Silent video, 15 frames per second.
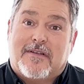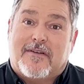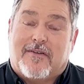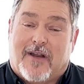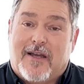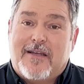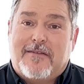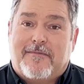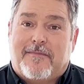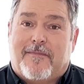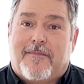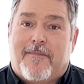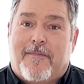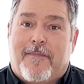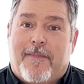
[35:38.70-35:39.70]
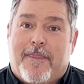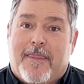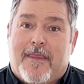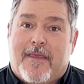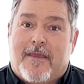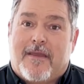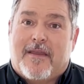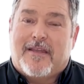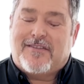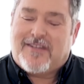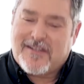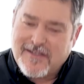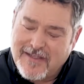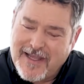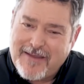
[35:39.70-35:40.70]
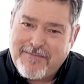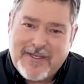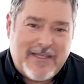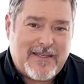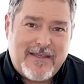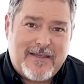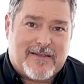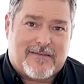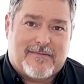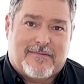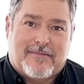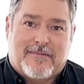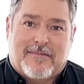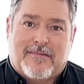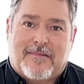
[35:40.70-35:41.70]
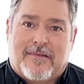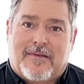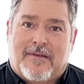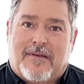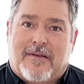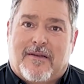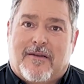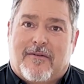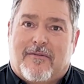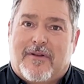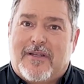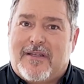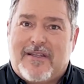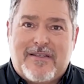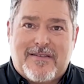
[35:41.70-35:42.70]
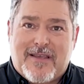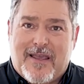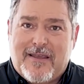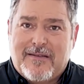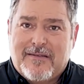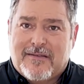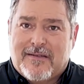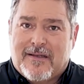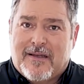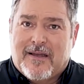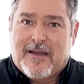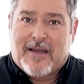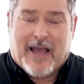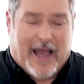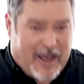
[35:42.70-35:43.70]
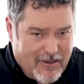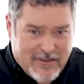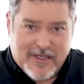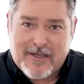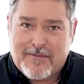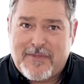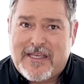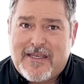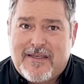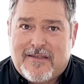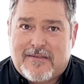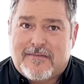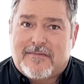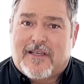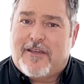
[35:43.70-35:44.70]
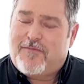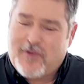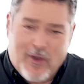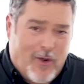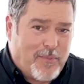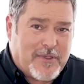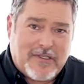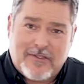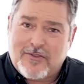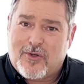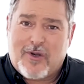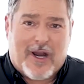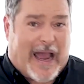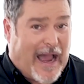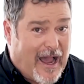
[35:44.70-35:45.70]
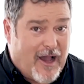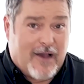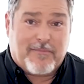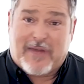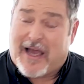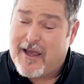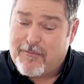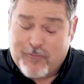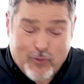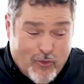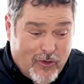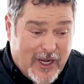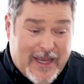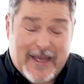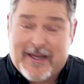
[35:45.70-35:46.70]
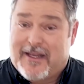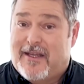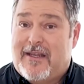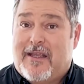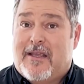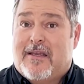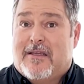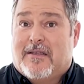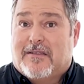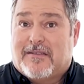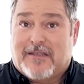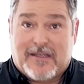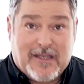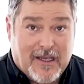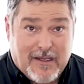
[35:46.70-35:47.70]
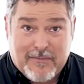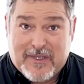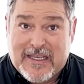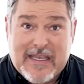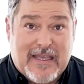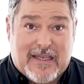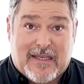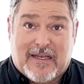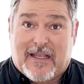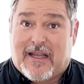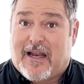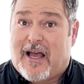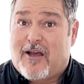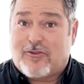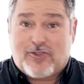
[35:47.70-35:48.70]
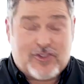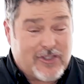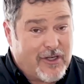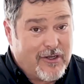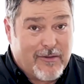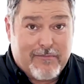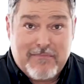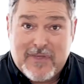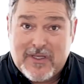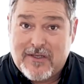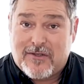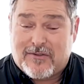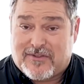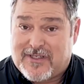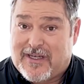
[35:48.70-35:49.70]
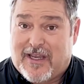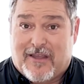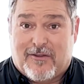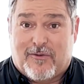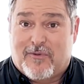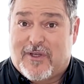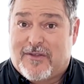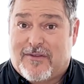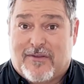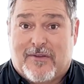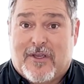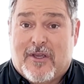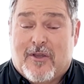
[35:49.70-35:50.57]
Right? He says, Let me in. What did he say? I'll come in. If you open the door, I'm, I'm ready to come in and I'll share a meal together with you.